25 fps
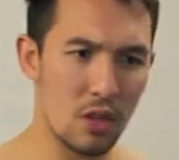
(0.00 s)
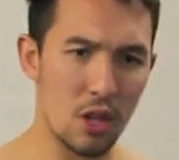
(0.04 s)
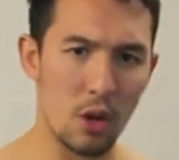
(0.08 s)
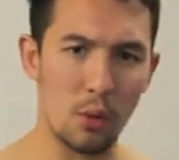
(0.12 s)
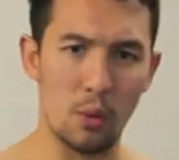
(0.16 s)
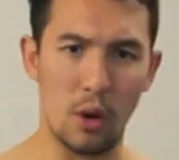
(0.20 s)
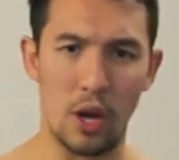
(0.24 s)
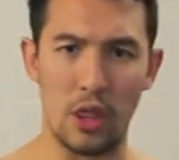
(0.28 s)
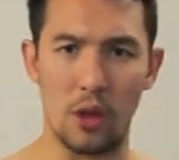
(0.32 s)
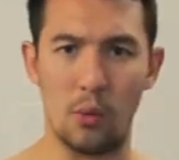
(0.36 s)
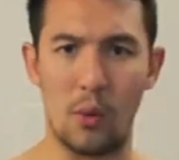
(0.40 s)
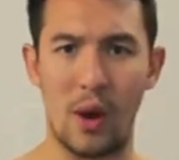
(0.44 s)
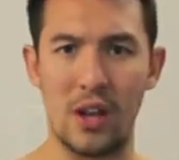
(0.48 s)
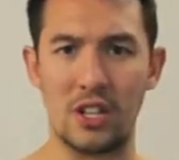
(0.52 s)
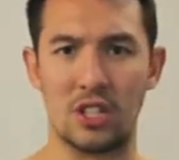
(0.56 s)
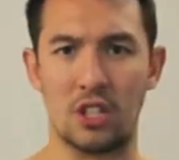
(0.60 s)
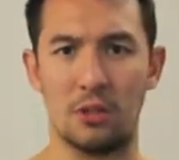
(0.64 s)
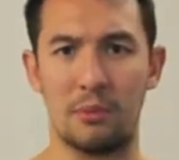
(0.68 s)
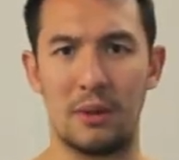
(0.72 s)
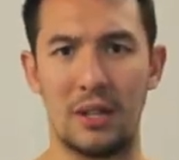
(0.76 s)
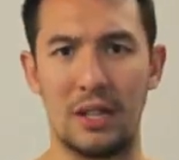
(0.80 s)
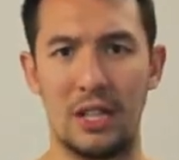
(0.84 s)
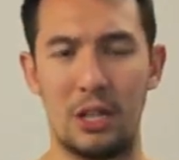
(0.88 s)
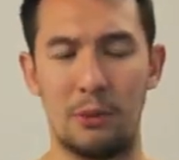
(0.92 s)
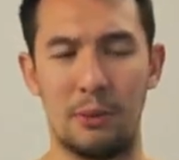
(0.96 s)
where the weight's
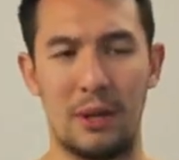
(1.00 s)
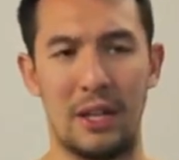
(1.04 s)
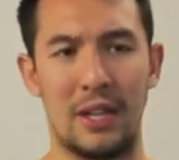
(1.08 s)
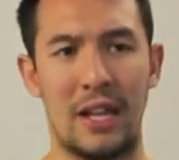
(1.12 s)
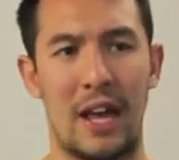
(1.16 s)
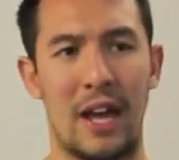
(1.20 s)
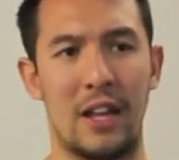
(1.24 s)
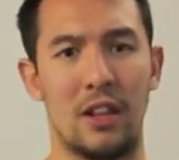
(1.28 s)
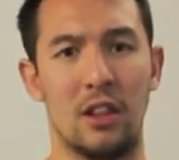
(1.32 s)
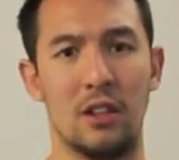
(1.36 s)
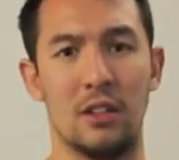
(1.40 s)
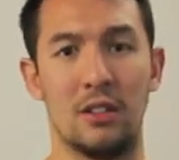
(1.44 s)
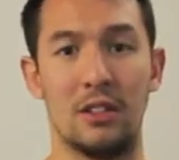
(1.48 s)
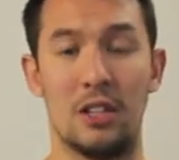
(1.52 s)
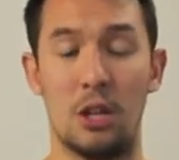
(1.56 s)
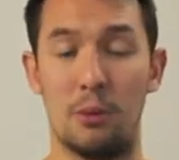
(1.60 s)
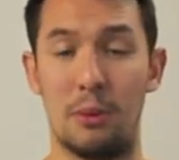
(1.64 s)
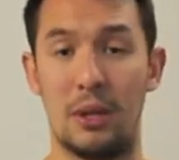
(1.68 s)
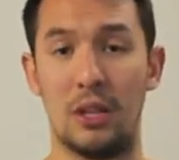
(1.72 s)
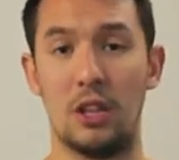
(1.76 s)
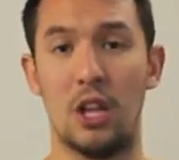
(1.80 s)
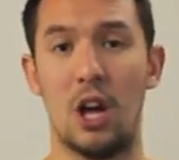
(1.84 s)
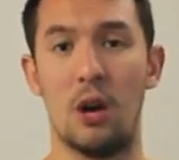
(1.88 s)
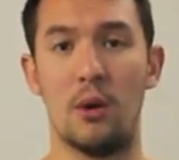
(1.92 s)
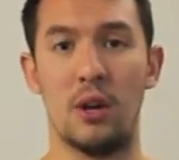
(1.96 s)
going to be a little
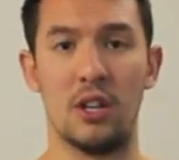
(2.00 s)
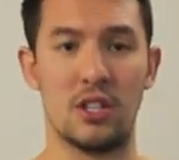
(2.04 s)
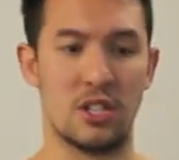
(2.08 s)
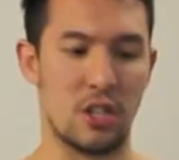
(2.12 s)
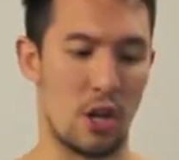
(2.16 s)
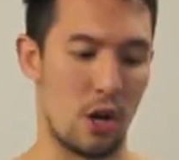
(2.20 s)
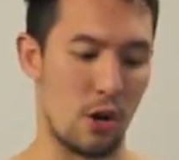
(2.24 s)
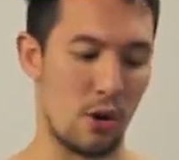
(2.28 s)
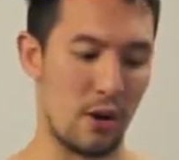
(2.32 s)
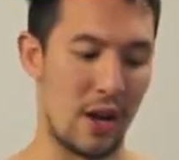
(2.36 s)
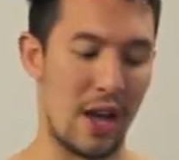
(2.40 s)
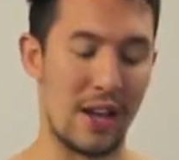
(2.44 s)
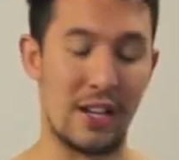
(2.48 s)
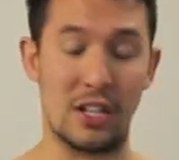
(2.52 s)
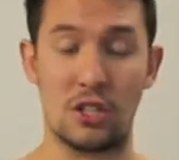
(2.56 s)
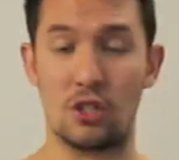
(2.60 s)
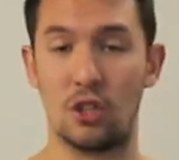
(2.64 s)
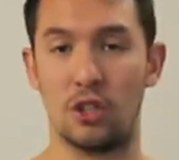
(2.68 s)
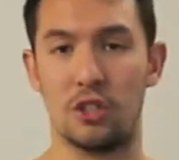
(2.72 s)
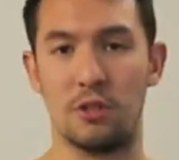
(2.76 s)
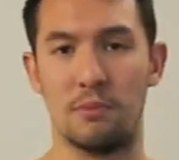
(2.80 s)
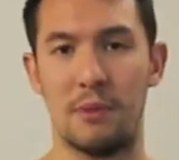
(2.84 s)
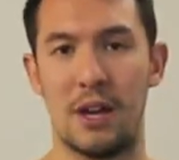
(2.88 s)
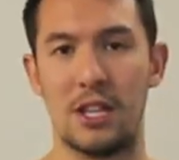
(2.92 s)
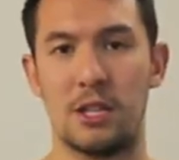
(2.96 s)
bit lower. So any
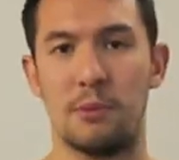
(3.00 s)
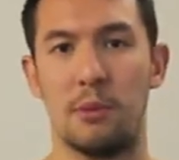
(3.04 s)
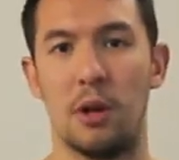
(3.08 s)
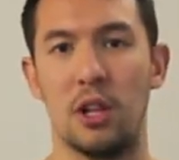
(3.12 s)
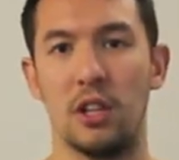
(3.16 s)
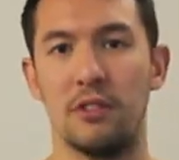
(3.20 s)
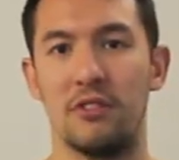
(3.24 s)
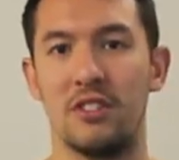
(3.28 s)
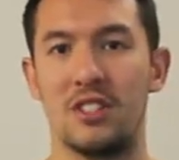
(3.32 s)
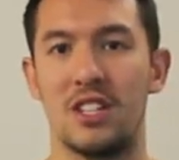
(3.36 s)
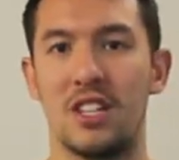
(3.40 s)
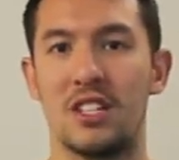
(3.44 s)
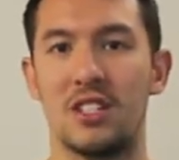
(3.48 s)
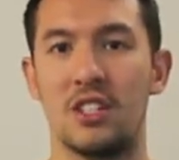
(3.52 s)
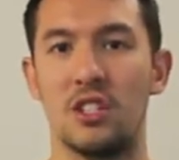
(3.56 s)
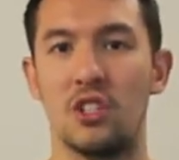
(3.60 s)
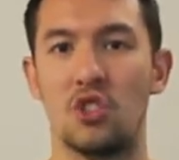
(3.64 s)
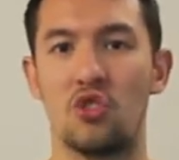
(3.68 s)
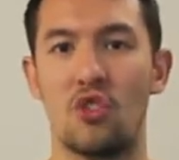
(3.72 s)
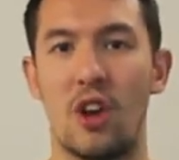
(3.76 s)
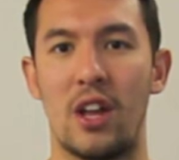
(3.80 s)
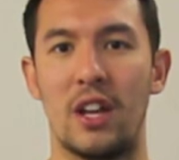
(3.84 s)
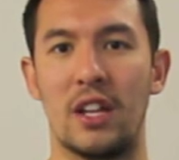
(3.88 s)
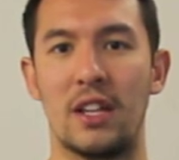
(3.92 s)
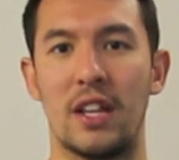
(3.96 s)
sort of metabolic resistance
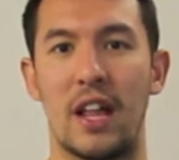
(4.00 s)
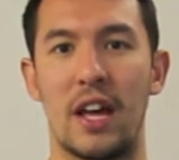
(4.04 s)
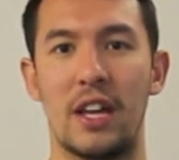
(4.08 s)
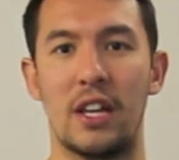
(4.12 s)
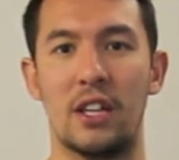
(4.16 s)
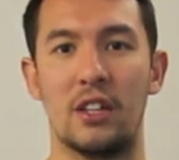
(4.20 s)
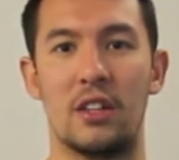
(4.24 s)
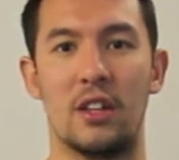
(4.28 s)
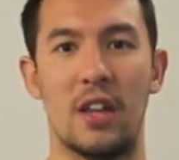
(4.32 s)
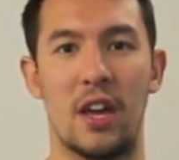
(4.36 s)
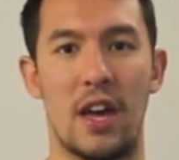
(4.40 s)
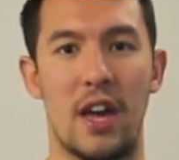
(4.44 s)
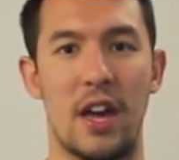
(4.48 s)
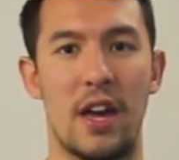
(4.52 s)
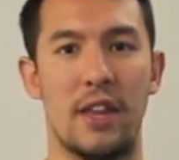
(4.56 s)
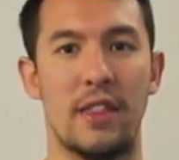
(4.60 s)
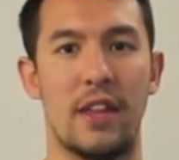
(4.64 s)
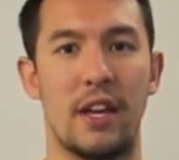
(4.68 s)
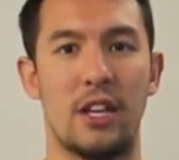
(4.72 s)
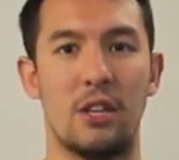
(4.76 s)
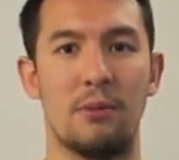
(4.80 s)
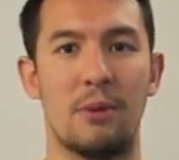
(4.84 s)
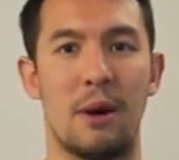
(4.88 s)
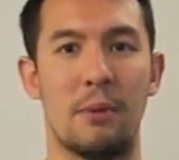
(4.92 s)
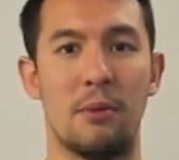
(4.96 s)
training
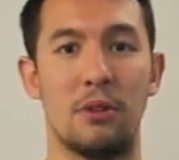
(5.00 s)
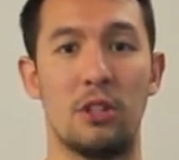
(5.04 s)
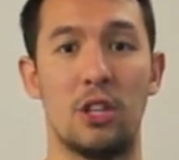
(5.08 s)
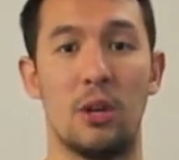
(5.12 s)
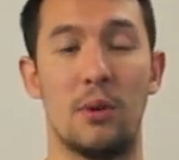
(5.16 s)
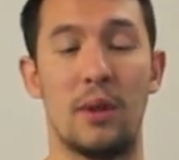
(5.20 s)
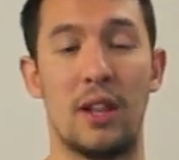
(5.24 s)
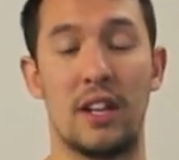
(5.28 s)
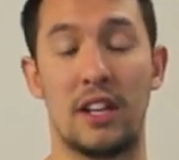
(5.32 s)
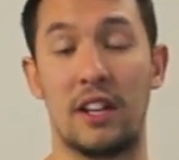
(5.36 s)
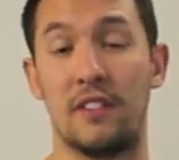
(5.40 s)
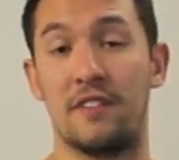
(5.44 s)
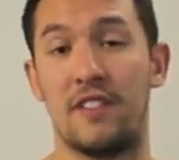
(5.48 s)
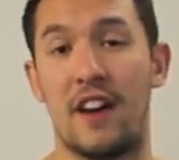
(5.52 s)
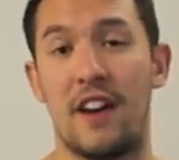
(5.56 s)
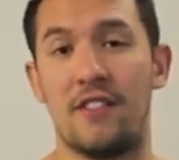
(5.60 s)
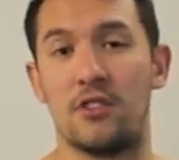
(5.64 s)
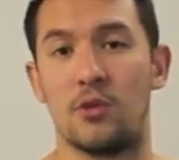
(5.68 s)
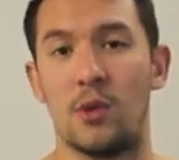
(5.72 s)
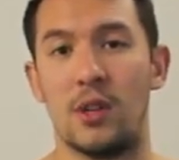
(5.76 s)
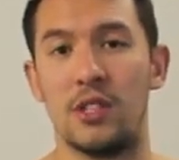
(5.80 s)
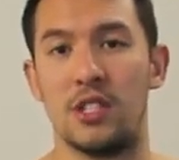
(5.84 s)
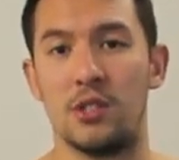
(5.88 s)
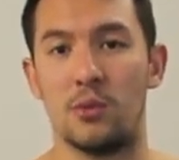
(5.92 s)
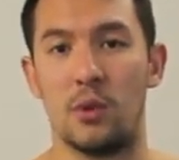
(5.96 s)
that you might be doing, like a
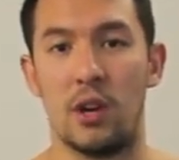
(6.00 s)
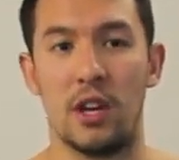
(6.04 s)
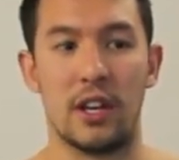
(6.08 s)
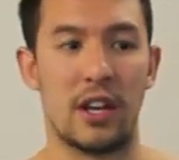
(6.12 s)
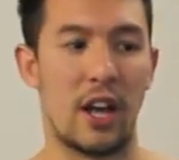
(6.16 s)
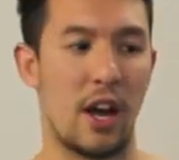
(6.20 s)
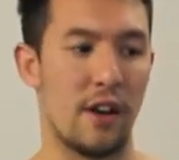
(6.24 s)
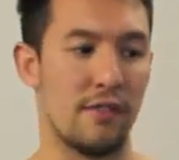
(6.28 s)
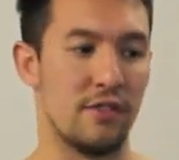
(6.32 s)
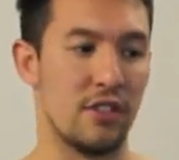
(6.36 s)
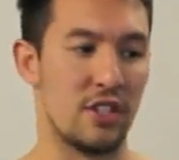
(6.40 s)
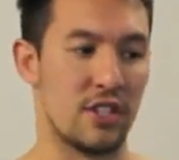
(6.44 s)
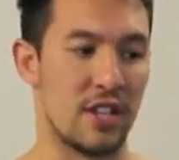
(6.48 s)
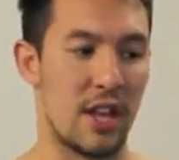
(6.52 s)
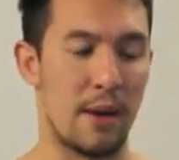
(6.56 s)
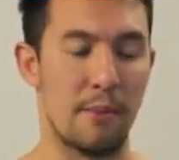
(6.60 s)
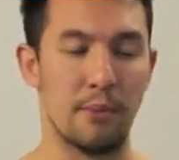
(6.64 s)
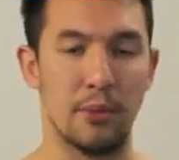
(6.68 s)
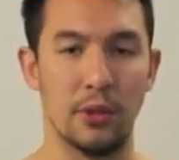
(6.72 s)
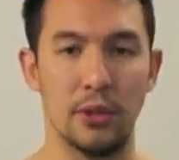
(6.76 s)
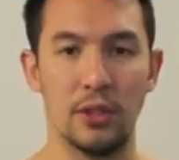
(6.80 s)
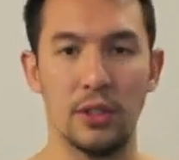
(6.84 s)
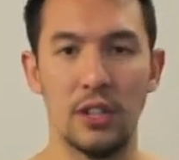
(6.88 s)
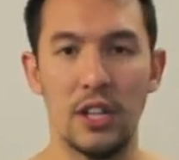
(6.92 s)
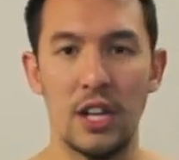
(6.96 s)
520 workout, for
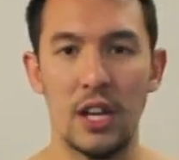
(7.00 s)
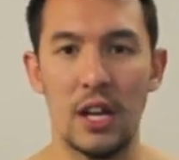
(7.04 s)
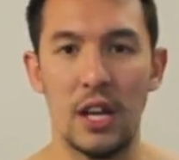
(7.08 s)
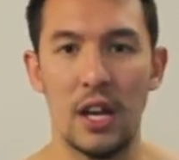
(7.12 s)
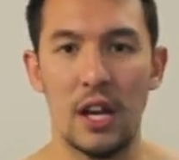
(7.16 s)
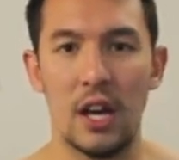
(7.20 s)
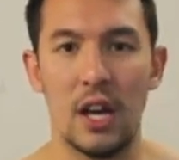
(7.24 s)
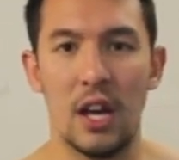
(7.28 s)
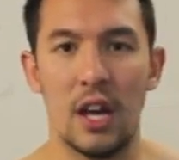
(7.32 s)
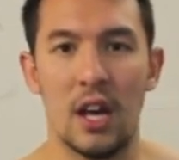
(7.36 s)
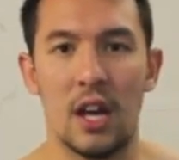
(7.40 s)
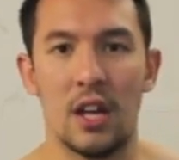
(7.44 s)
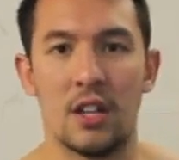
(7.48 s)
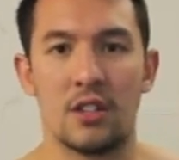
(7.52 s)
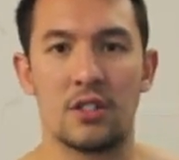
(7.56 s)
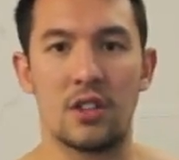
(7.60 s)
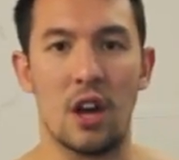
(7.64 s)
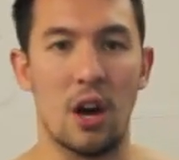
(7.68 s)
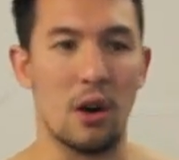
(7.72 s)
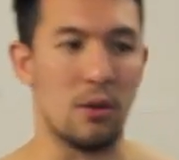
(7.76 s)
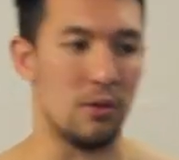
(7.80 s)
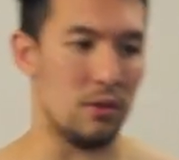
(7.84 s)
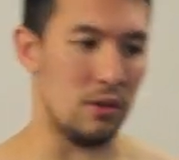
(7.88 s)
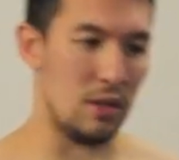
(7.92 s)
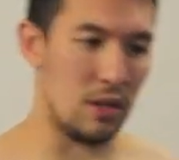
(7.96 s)
example.
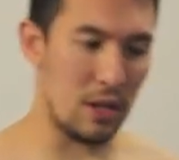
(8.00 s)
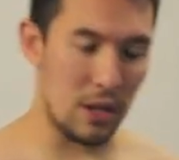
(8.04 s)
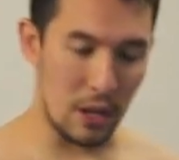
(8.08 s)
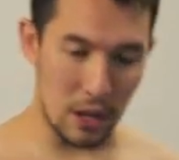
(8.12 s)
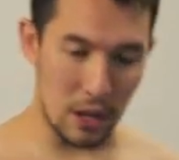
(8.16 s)
So